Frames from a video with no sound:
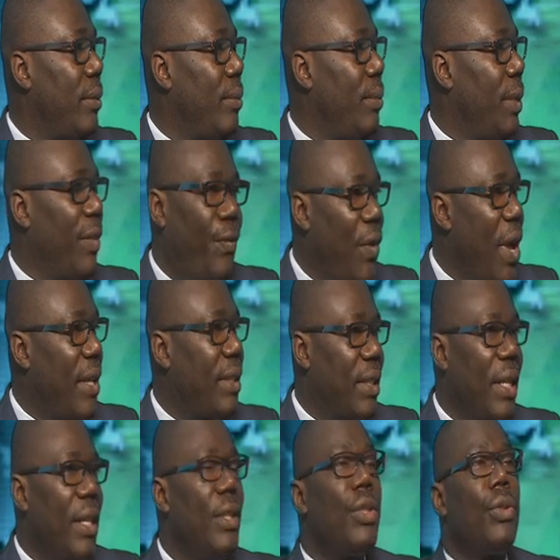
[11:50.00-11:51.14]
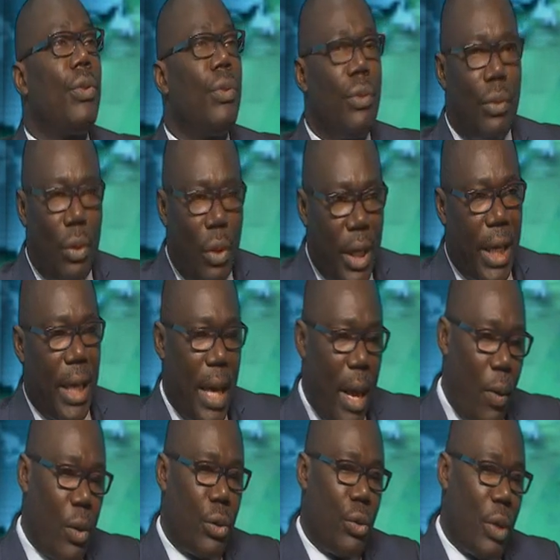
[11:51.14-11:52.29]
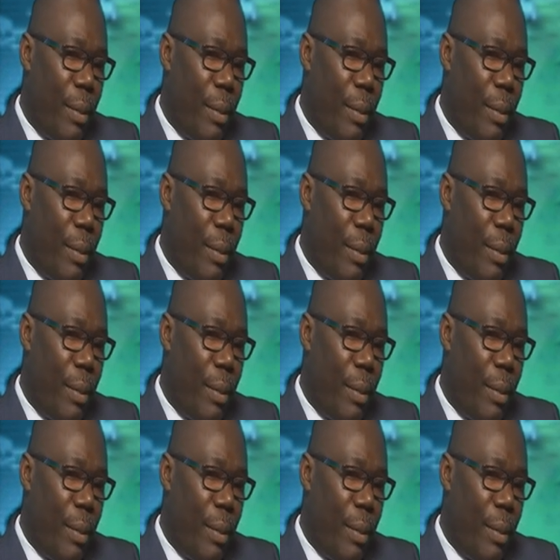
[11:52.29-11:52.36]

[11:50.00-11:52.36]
The first thing is to, okay, I want to